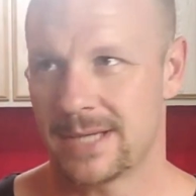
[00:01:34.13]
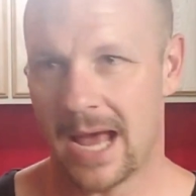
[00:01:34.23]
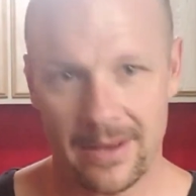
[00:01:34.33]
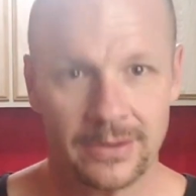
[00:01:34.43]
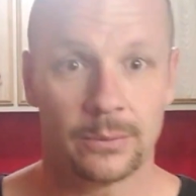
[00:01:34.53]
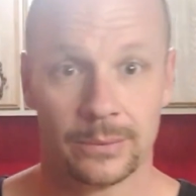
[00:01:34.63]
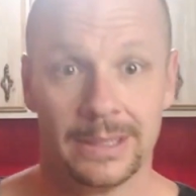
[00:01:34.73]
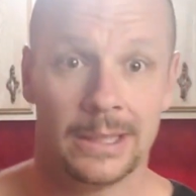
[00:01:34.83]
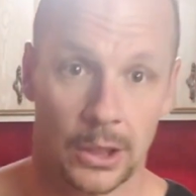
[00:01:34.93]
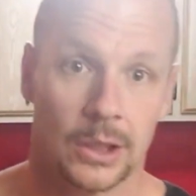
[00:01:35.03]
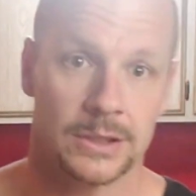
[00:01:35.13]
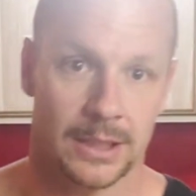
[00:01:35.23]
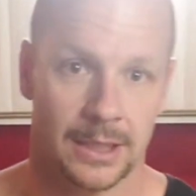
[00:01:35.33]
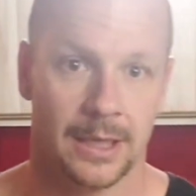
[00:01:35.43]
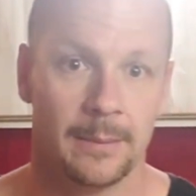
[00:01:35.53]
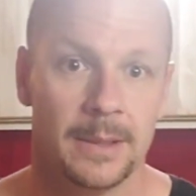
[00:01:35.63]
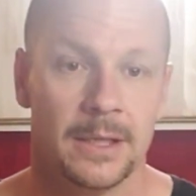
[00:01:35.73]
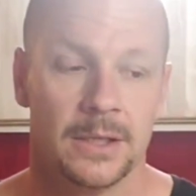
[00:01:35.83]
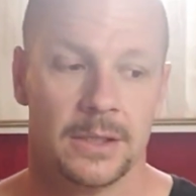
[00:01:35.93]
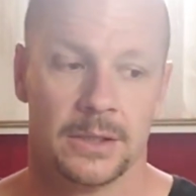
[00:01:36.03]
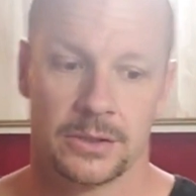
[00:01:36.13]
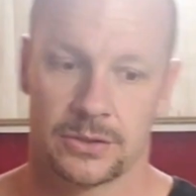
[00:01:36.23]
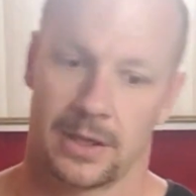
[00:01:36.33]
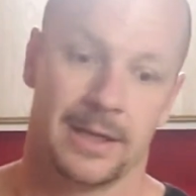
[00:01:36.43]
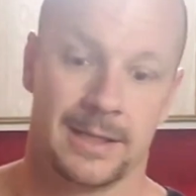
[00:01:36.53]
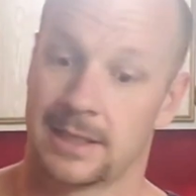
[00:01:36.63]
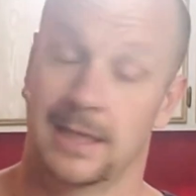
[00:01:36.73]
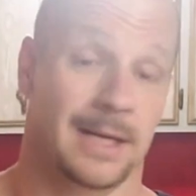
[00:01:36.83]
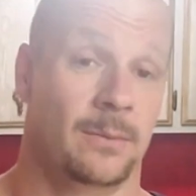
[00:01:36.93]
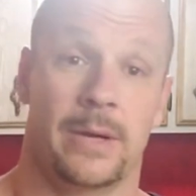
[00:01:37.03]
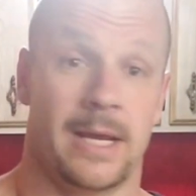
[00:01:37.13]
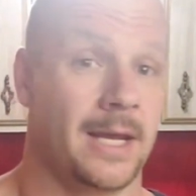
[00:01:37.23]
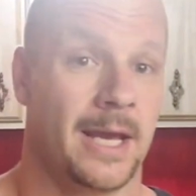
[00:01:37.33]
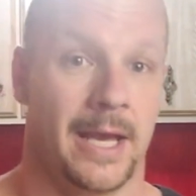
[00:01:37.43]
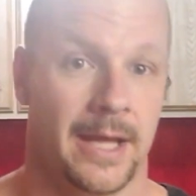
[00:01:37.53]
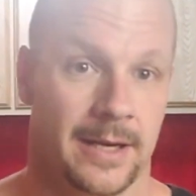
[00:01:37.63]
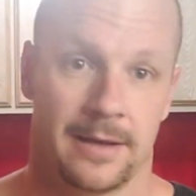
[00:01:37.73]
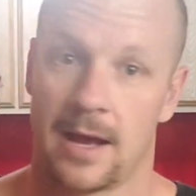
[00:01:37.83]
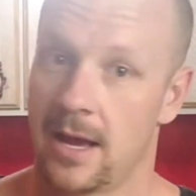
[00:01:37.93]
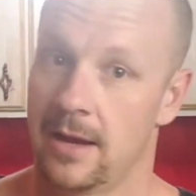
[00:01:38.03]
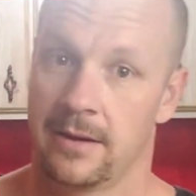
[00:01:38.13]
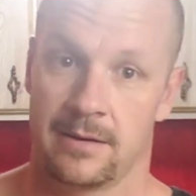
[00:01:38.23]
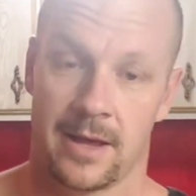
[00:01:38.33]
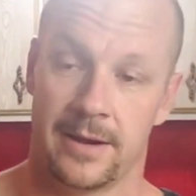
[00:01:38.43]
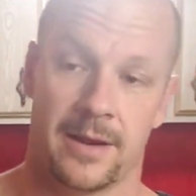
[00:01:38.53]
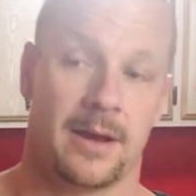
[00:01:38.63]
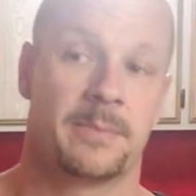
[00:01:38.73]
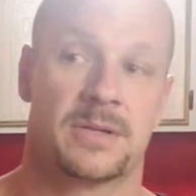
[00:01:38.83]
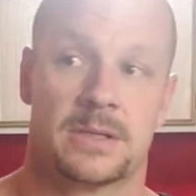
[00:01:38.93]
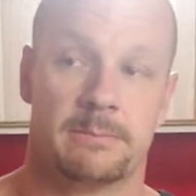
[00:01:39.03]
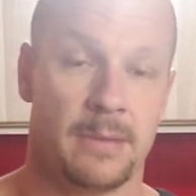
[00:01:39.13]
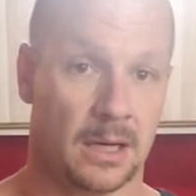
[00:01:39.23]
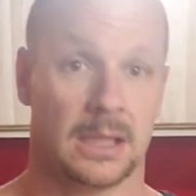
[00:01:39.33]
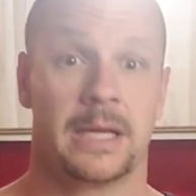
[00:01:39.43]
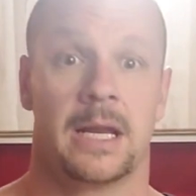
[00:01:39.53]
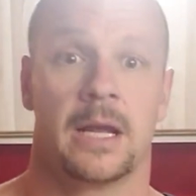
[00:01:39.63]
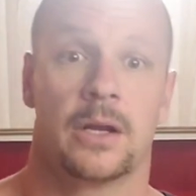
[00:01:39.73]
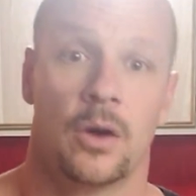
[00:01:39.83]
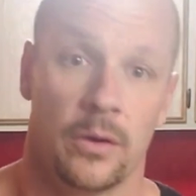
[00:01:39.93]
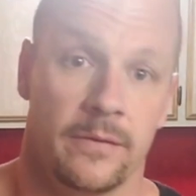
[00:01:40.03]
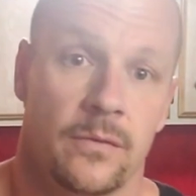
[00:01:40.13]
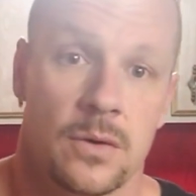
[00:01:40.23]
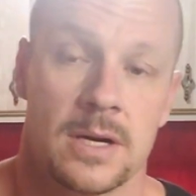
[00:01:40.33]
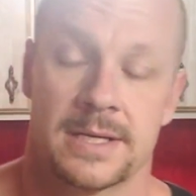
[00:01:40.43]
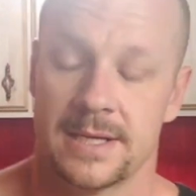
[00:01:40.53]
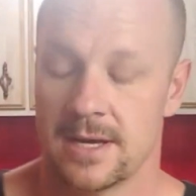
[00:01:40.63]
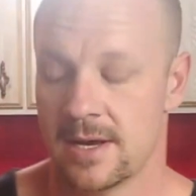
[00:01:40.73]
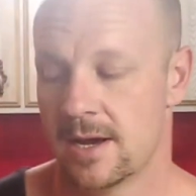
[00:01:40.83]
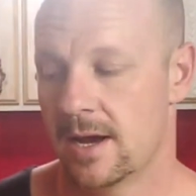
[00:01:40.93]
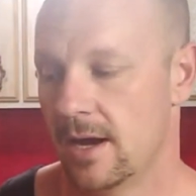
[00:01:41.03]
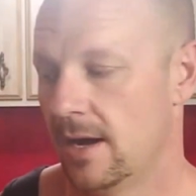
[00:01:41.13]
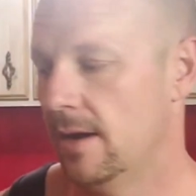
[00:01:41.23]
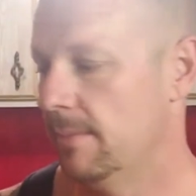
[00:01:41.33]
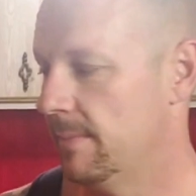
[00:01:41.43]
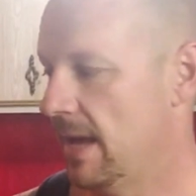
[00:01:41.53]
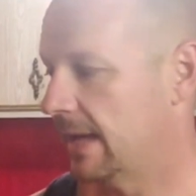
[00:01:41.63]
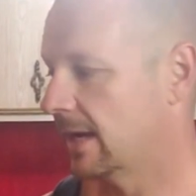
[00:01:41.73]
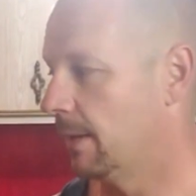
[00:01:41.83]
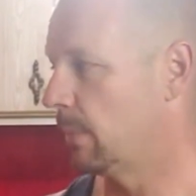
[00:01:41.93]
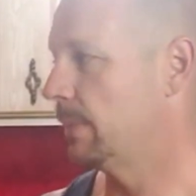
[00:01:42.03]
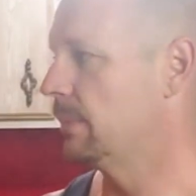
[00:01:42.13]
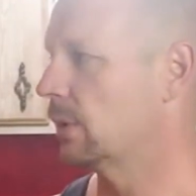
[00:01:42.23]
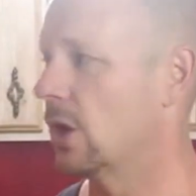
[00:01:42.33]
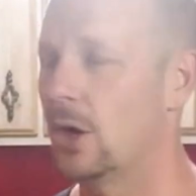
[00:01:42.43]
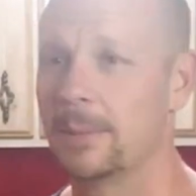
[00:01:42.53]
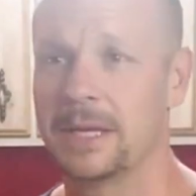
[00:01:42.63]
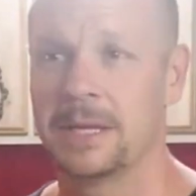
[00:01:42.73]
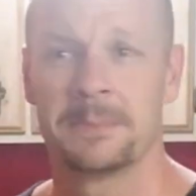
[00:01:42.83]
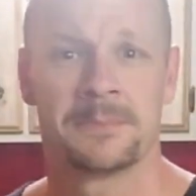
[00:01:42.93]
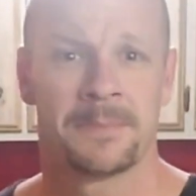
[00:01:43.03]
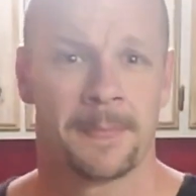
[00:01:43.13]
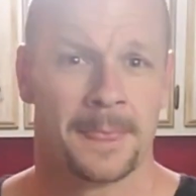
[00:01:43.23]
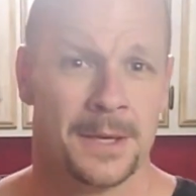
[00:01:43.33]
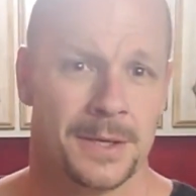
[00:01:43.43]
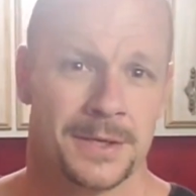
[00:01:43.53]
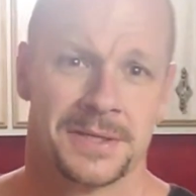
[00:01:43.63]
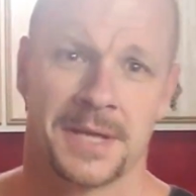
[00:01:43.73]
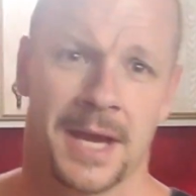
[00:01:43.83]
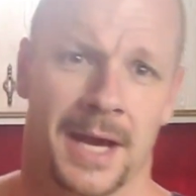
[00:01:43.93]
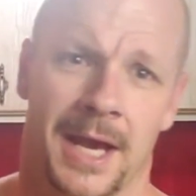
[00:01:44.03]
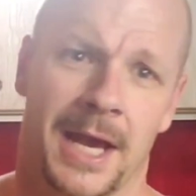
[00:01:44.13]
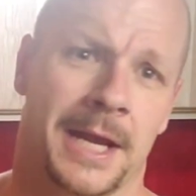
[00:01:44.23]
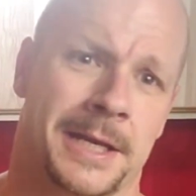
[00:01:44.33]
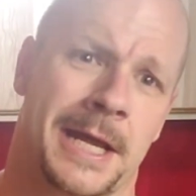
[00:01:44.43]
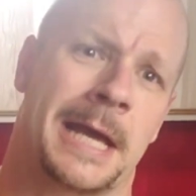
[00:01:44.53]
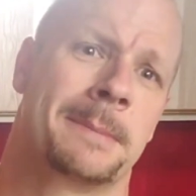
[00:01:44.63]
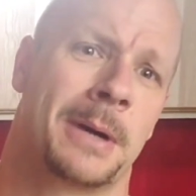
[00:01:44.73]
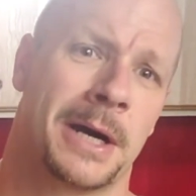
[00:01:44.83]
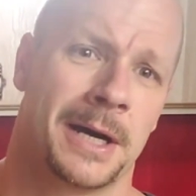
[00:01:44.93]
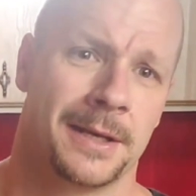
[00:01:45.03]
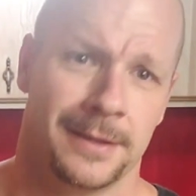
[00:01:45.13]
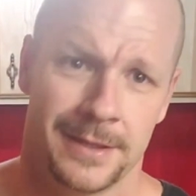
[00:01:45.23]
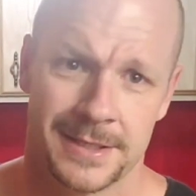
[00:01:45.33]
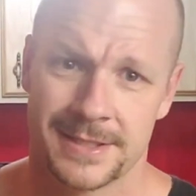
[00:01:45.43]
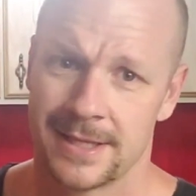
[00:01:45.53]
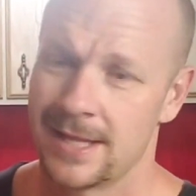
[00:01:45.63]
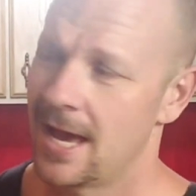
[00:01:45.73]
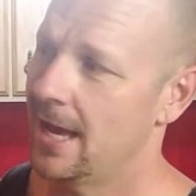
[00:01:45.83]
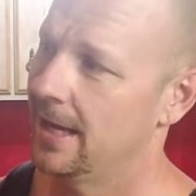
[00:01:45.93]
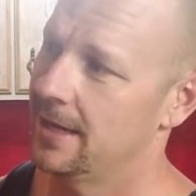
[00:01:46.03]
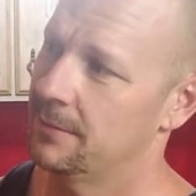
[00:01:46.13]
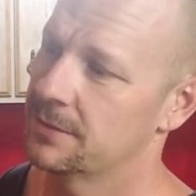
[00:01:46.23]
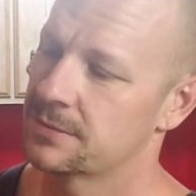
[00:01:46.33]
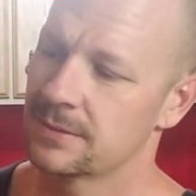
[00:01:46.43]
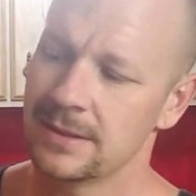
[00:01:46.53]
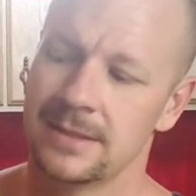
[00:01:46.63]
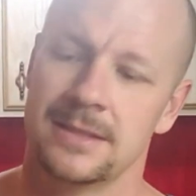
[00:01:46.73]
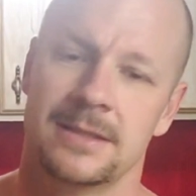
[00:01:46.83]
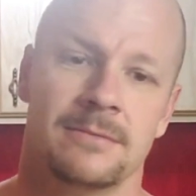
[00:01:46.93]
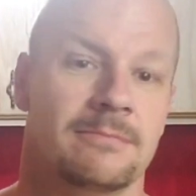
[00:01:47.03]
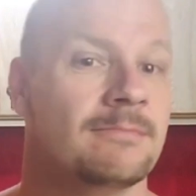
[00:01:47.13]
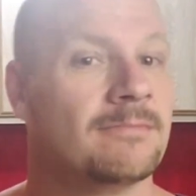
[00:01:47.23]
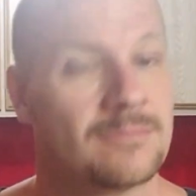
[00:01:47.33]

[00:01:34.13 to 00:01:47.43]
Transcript: having a really hard time trying to cut weight, and I ended up just buckling and going for it. Had a couple people call me, say I had a dad bod and this and that, and it was really